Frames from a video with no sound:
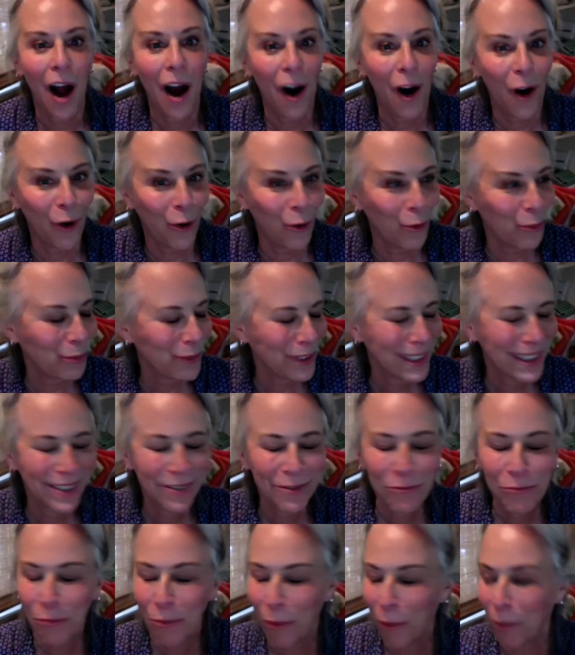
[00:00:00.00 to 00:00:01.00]
Oh,
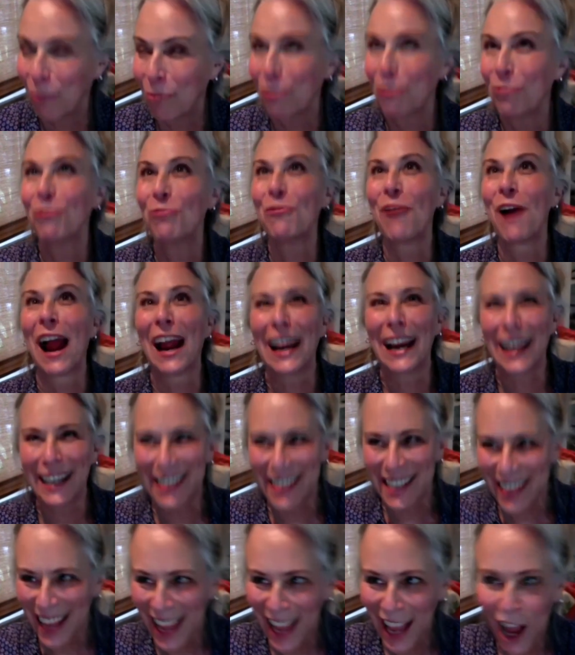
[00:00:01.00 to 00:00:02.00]

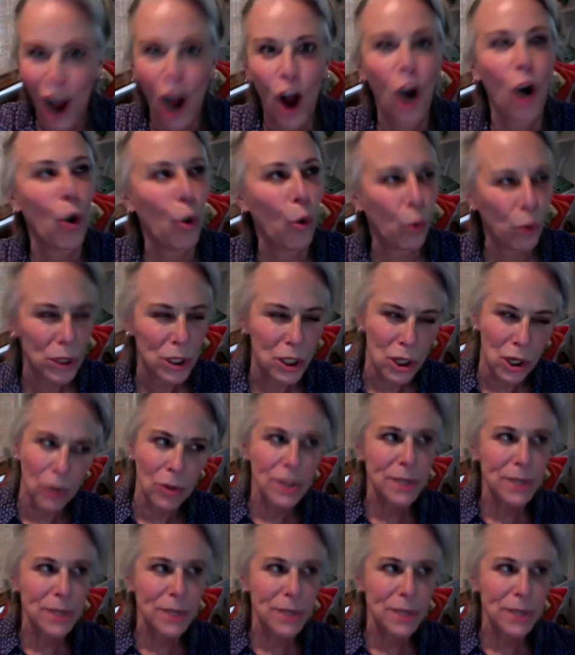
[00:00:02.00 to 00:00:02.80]
right. Oh, so